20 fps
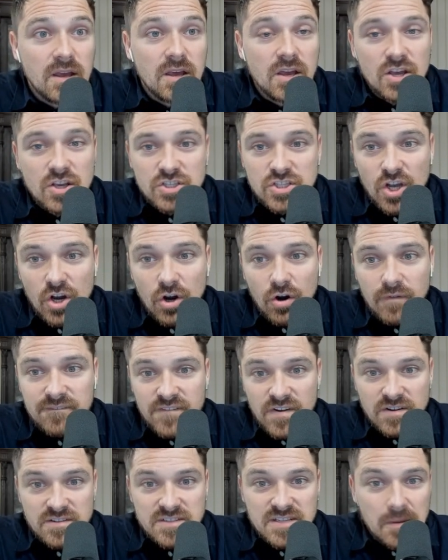So,
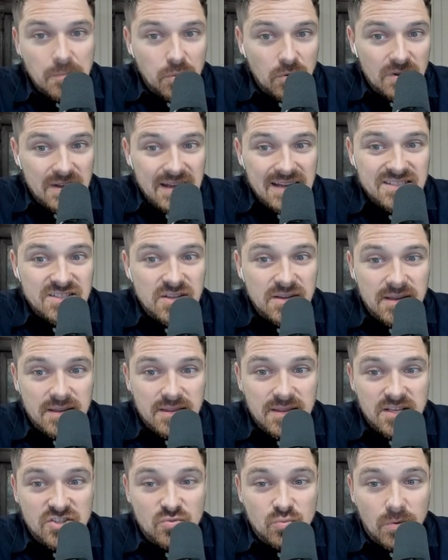for example, let's look at
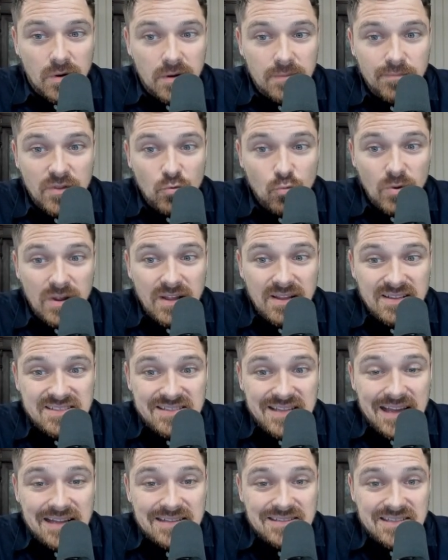this one. Real
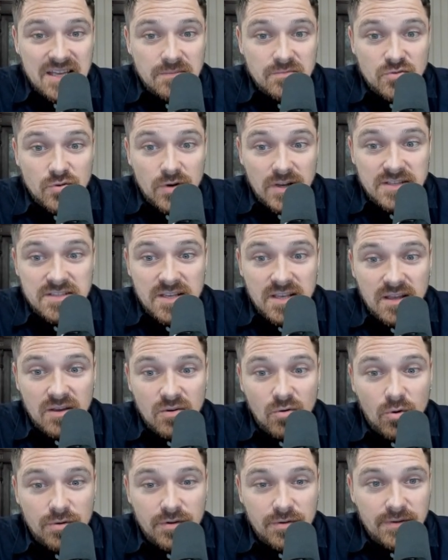estate skip tracing
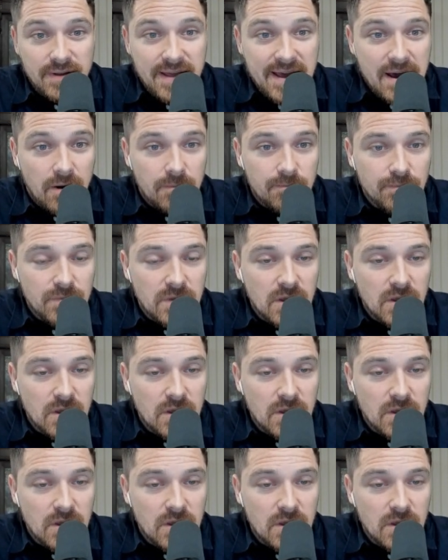order now.